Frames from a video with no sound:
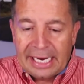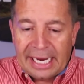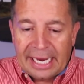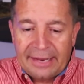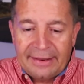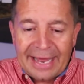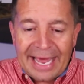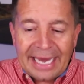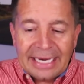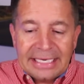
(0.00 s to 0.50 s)

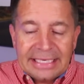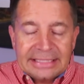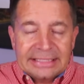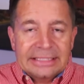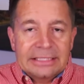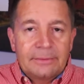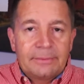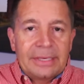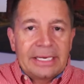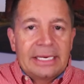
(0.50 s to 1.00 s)
and that
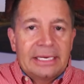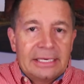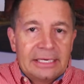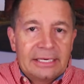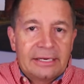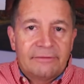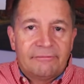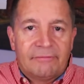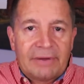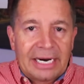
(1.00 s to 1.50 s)
needs to be in
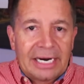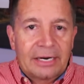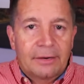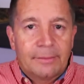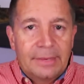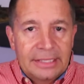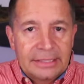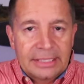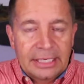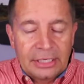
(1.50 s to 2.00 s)
an
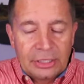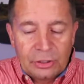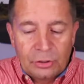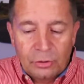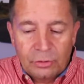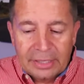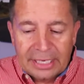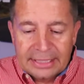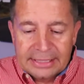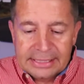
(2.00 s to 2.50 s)
environment that
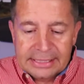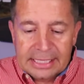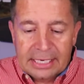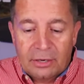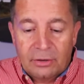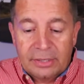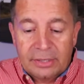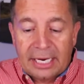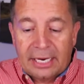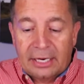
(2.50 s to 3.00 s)
you can
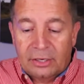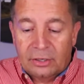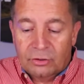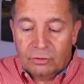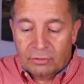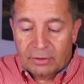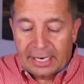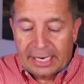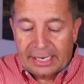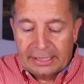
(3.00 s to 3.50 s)
say, okay,
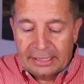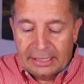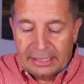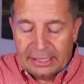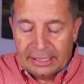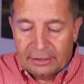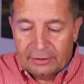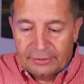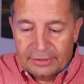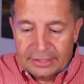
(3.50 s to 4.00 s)
great,
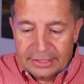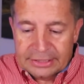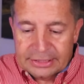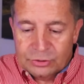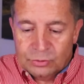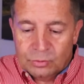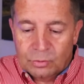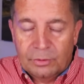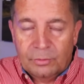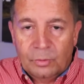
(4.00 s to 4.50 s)
you know, this
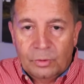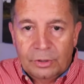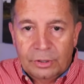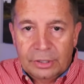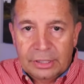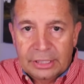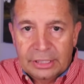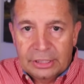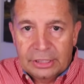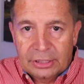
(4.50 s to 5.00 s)
is what
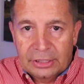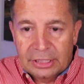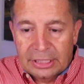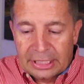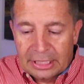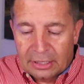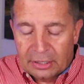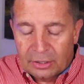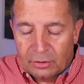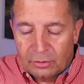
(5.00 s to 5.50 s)
we're going to,
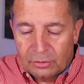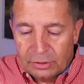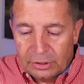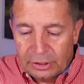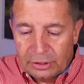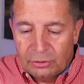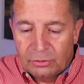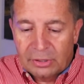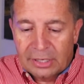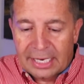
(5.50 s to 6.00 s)
you know,
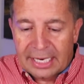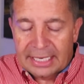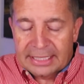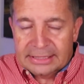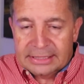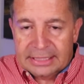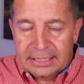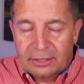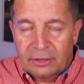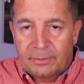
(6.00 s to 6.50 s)

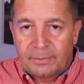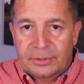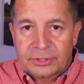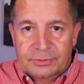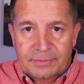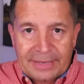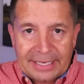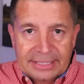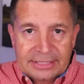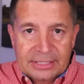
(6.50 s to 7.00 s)
utilize to help
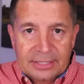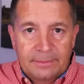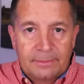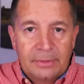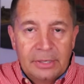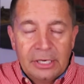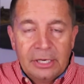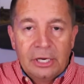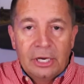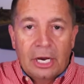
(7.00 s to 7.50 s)
us make
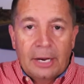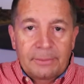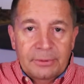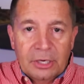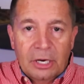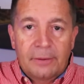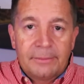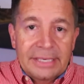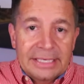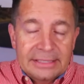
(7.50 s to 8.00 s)
some
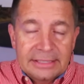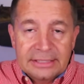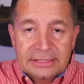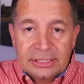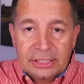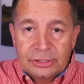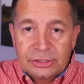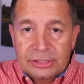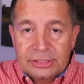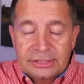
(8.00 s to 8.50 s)
upcoming
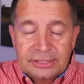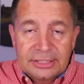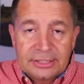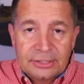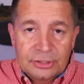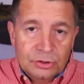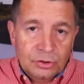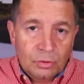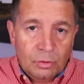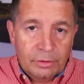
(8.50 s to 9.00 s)
decisions in
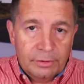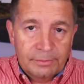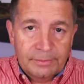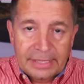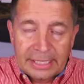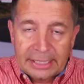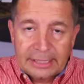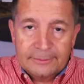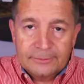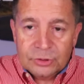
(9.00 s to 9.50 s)
the short and
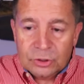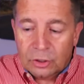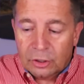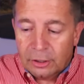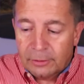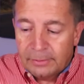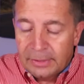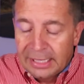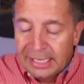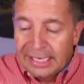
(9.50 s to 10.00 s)
medium
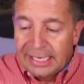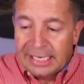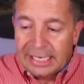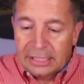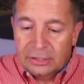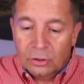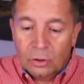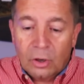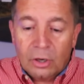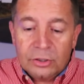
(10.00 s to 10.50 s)
term.
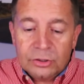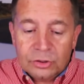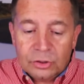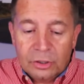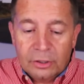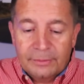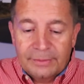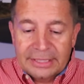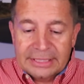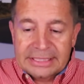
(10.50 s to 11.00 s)
And long
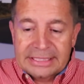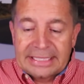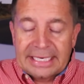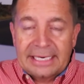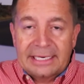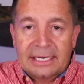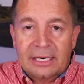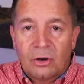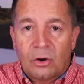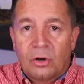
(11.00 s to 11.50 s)
term, this
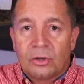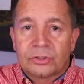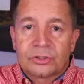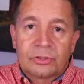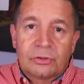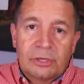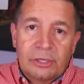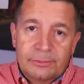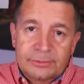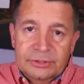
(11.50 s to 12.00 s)
data
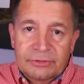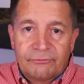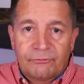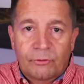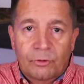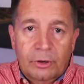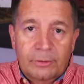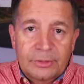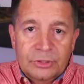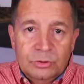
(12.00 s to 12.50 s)
also helps
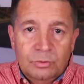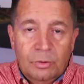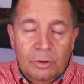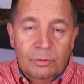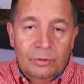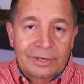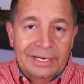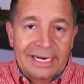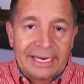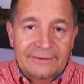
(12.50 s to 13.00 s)
inform us
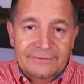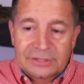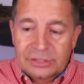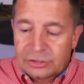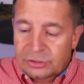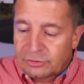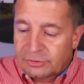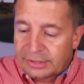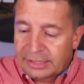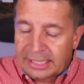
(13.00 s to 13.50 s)
what we're going to have to
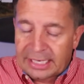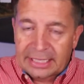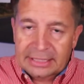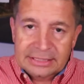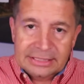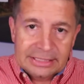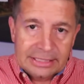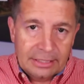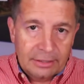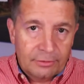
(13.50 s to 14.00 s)
do in the
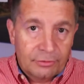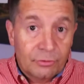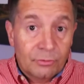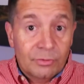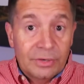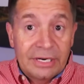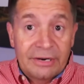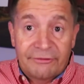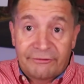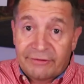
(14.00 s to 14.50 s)
next, you know,
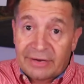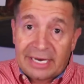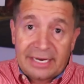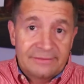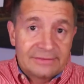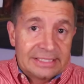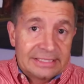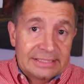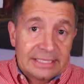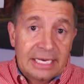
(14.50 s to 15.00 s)
three to
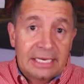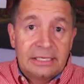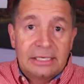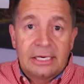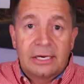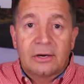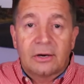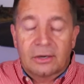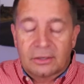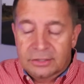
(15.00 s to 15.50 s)
five to 10
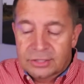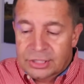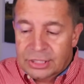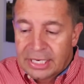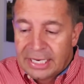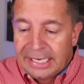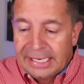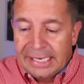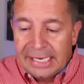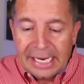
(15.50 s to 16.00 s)
years.
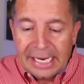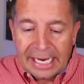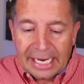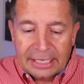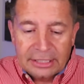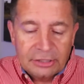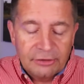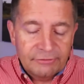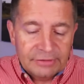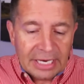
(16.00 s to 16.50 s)

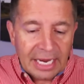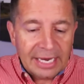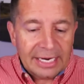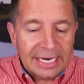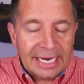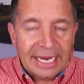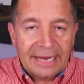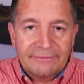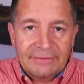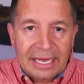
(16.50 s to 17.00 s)
And you've got to
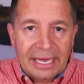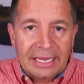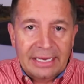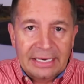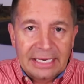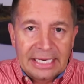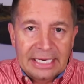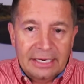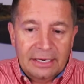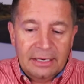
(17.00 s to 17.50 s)
have that
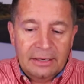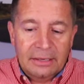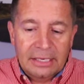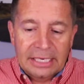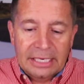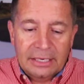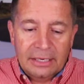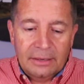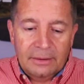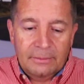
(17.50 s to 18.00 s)
in a,
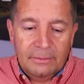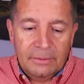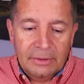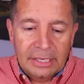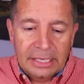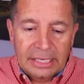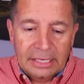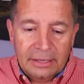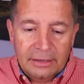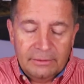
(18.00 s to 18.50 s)
in a,
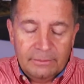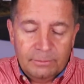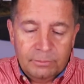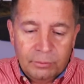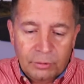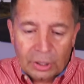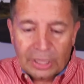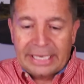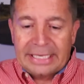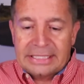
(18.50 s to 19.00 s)
in a
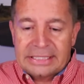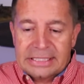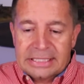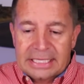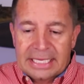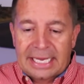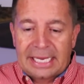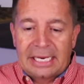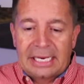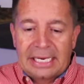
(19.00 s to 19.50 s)
place
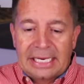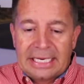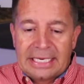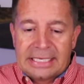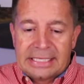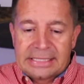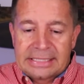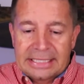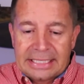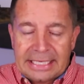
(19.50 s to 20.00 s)
that
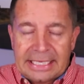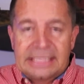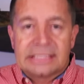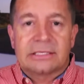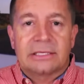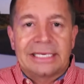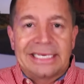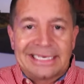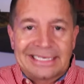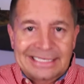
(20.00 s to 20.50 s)
is
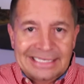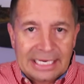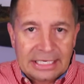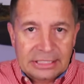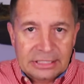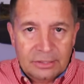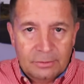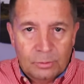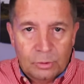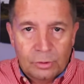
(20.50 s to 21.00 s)
easily
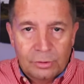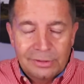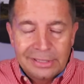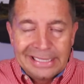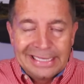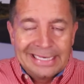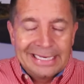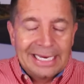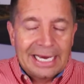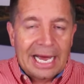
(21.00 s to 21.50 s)
accessible,
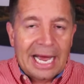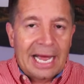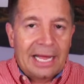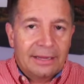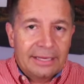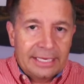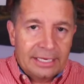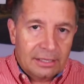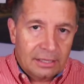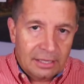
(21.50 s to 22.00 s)

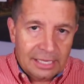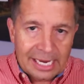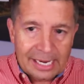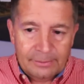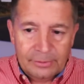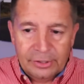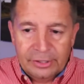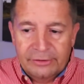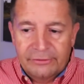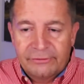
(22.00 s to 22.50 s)
highly
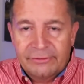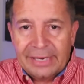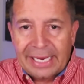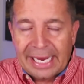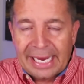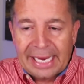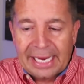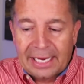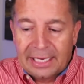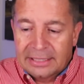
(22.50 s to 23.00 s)
collaborative,
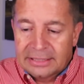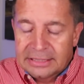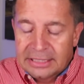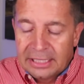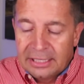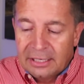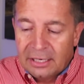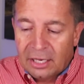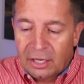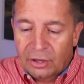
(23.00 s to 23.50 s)
and
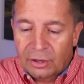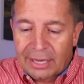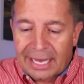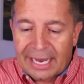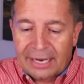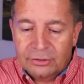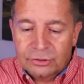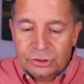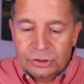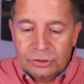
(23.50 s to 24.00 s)

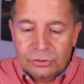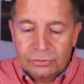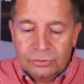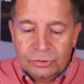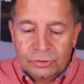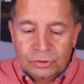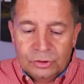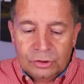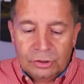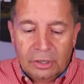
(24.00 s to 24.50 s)
allows you
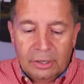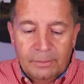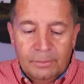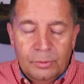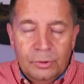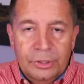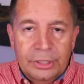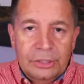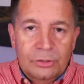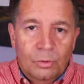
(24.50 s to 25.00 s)
to start
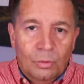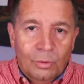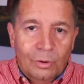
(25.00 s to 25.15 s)
putting the